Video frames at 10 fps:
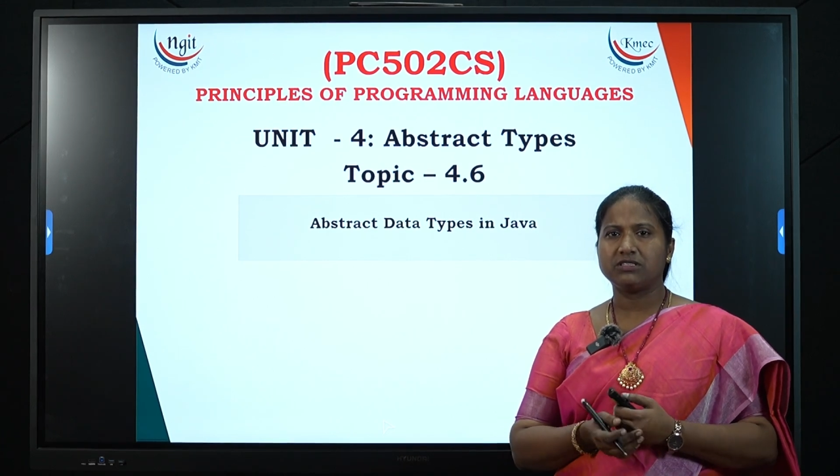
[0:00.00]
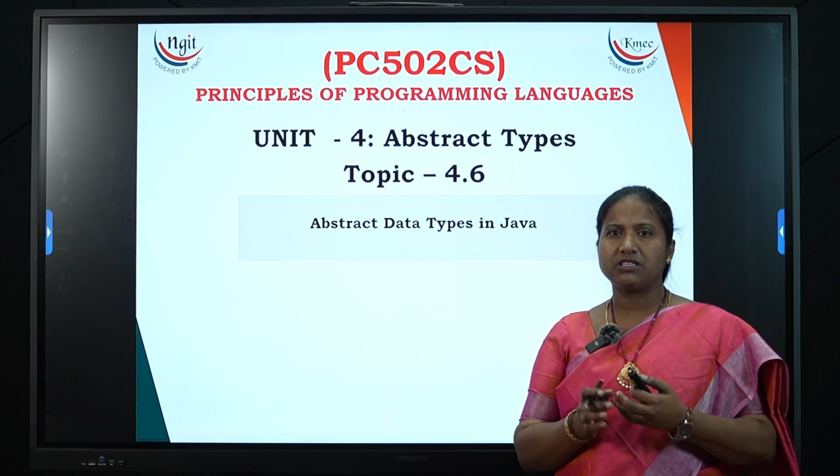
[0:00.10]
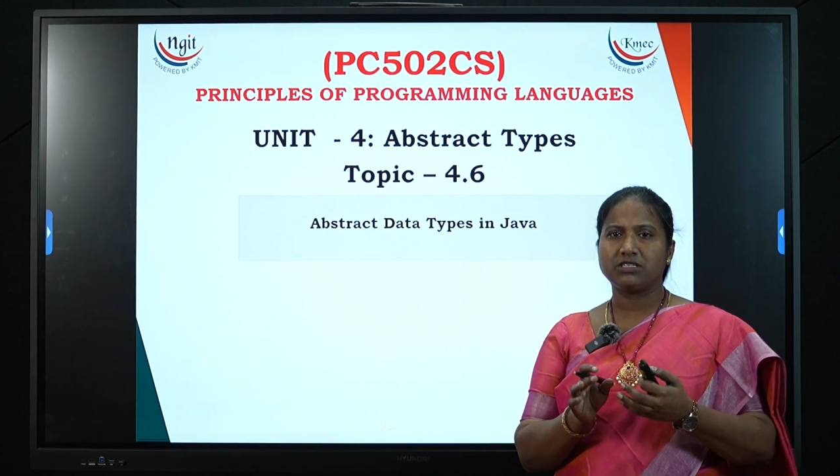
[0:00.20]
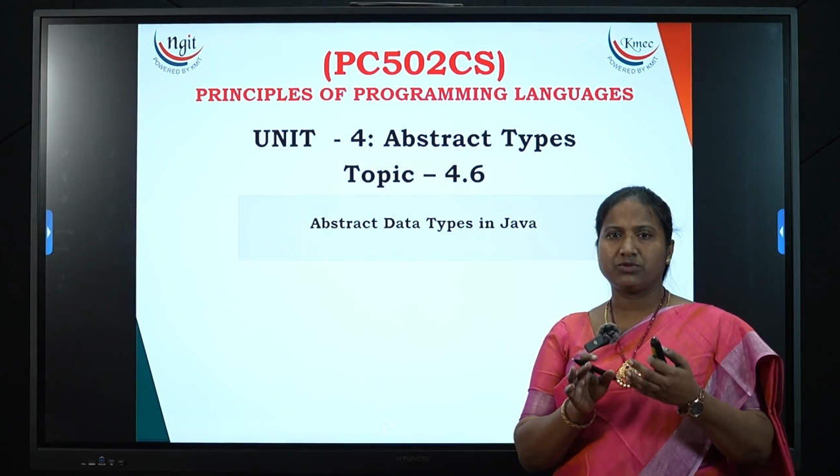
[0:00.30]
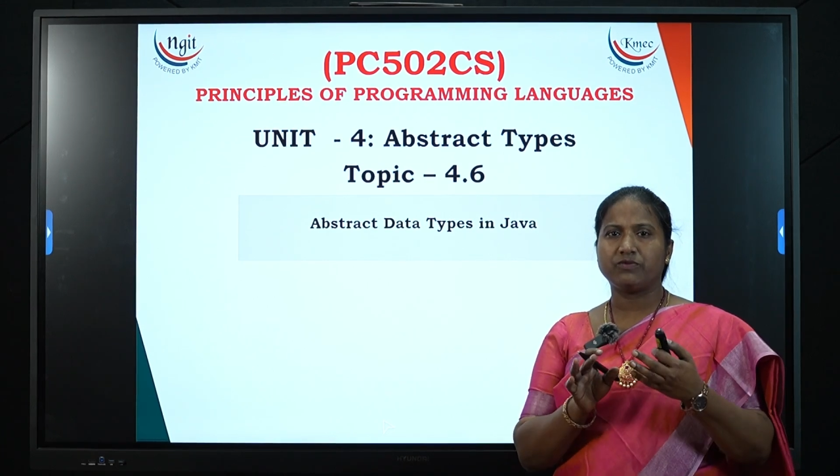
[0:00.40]

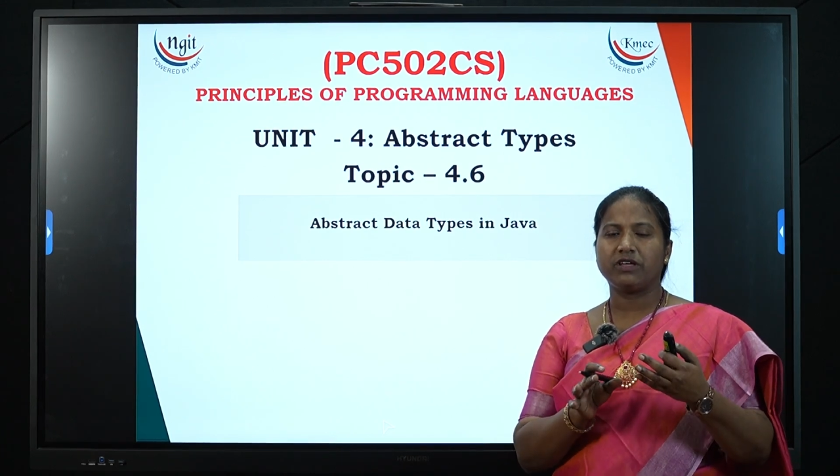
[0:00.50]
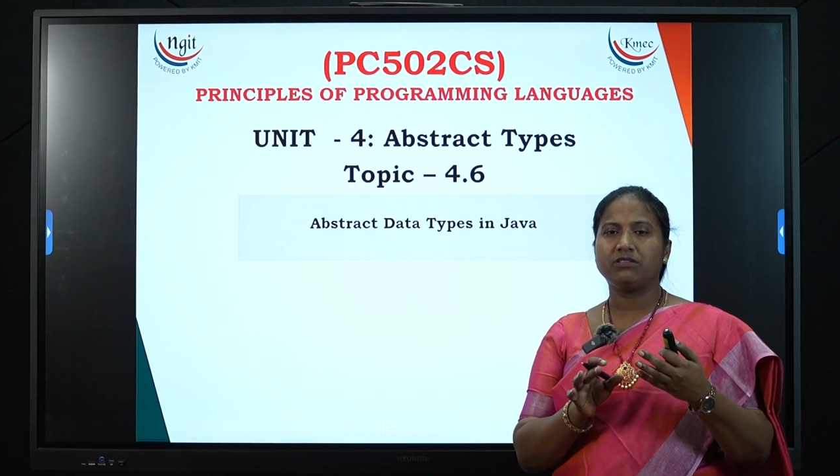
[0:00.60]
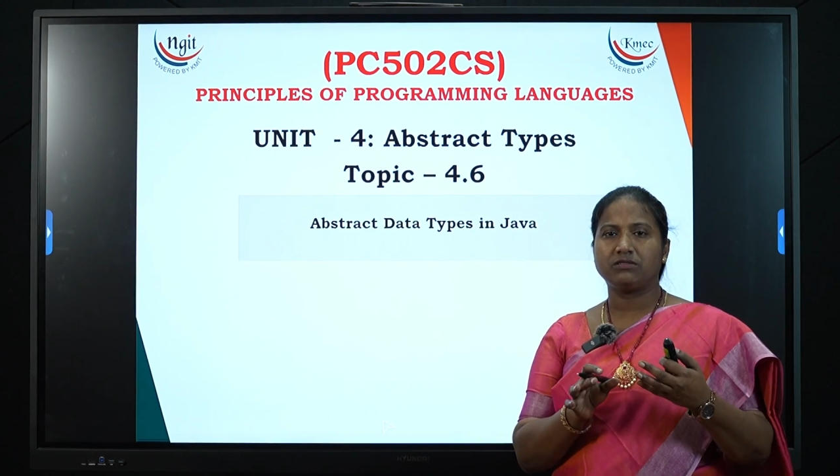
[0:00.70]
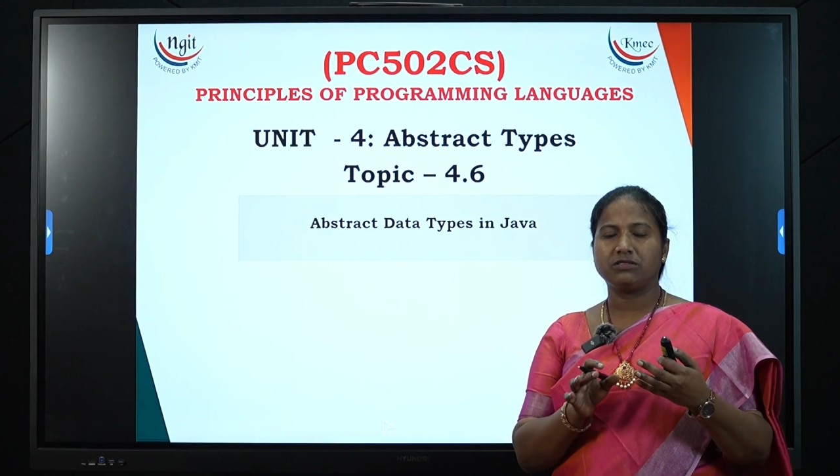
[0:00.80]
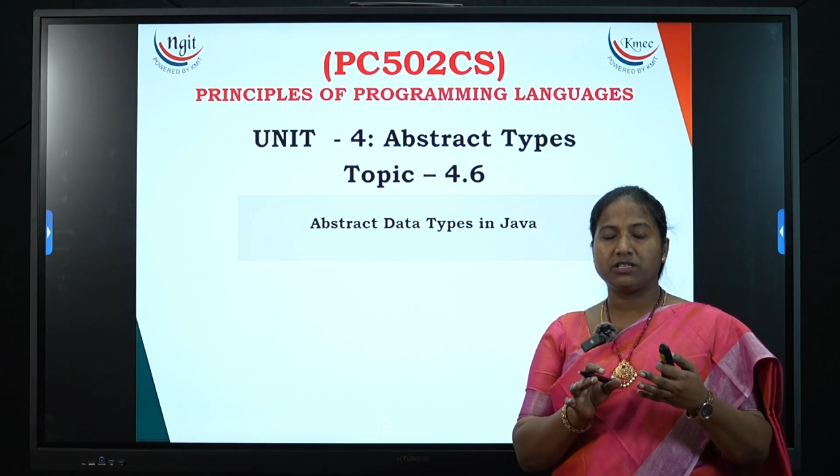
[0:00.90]
This
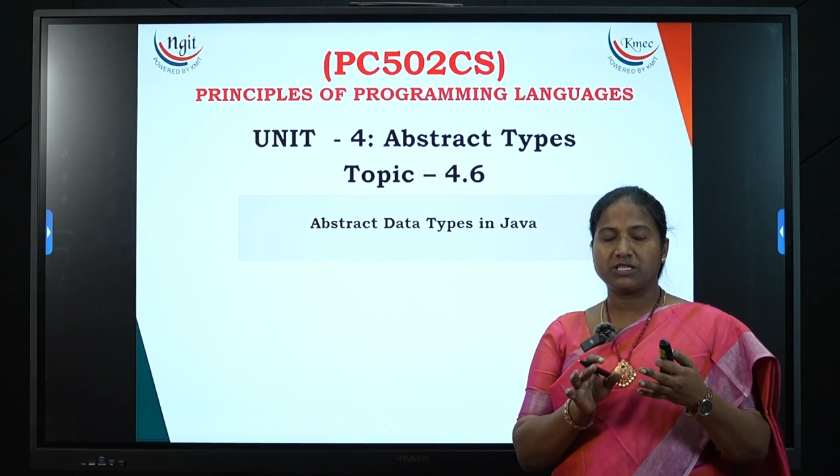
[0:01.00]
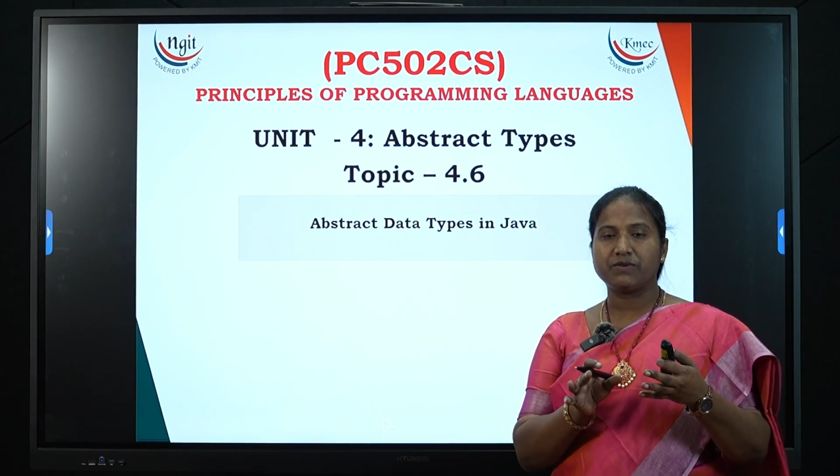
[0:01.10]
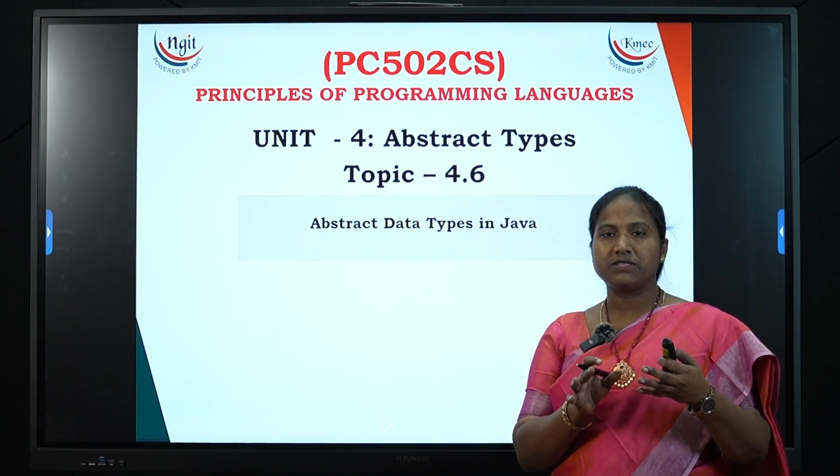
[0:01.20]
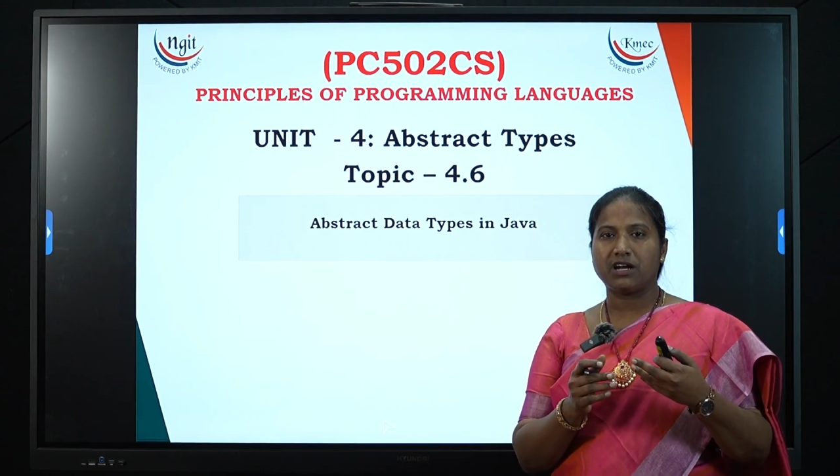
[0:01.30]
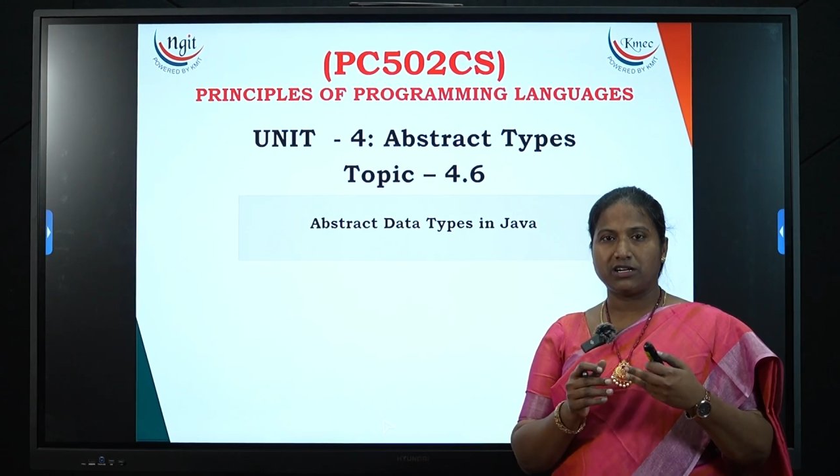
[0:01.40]

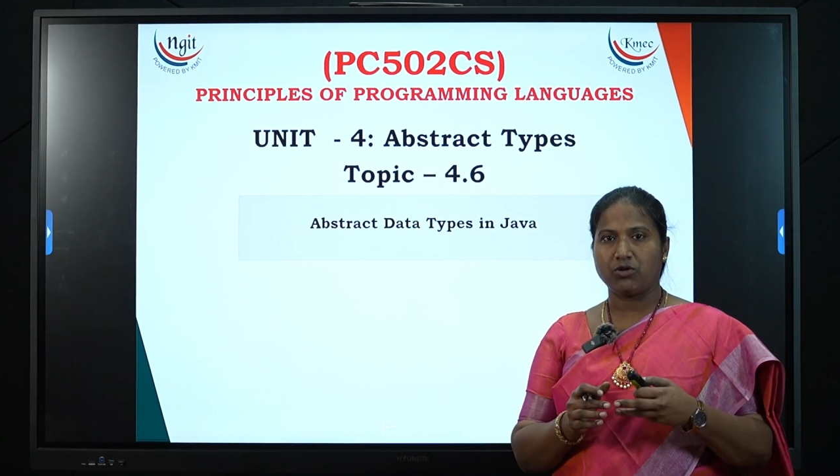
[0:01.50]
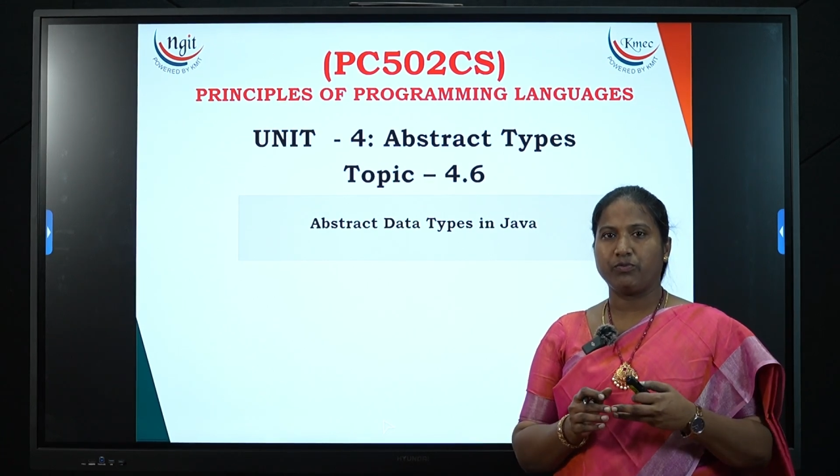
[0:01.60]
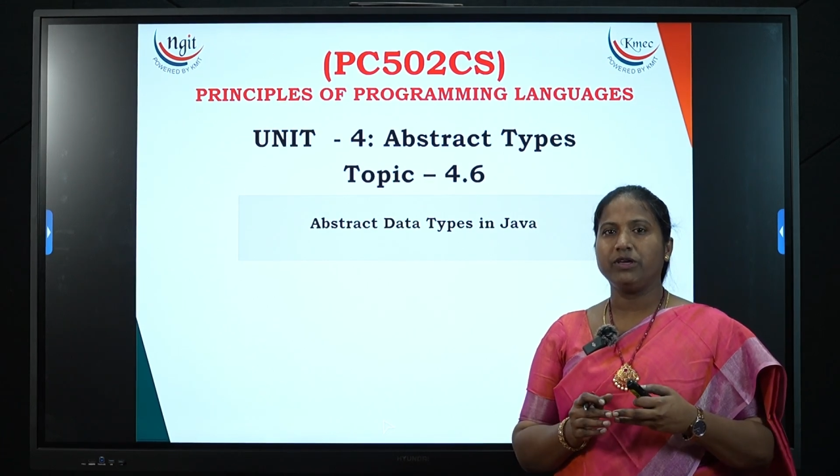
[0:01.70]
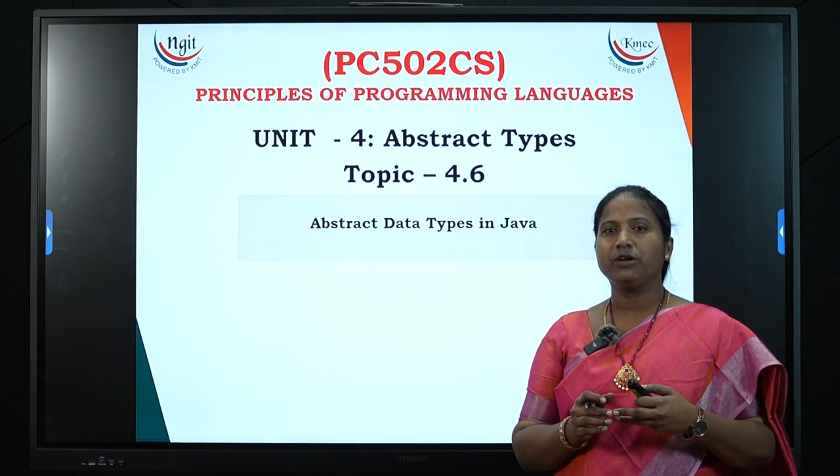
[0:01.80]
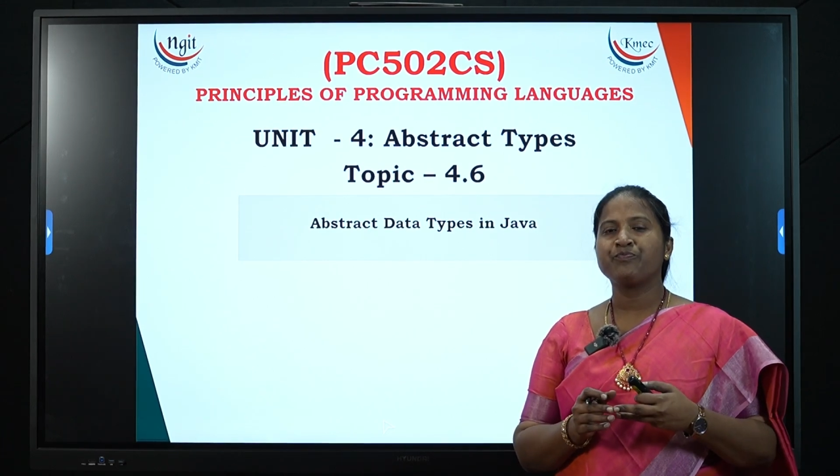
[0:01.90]
was our
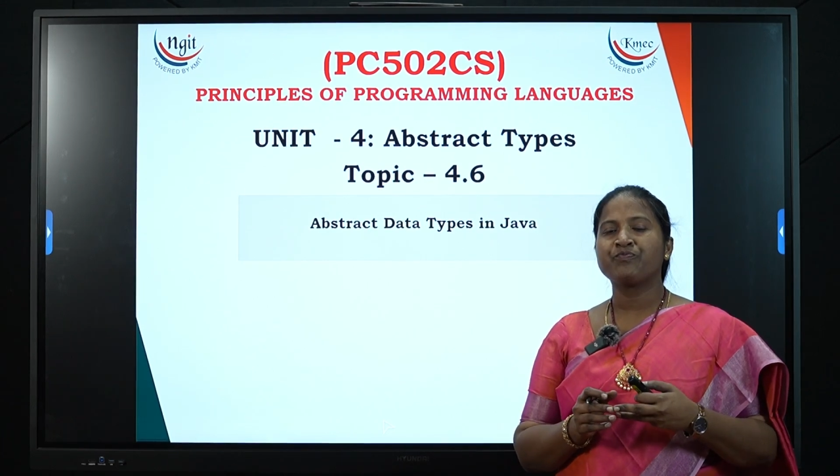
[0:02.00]
topic.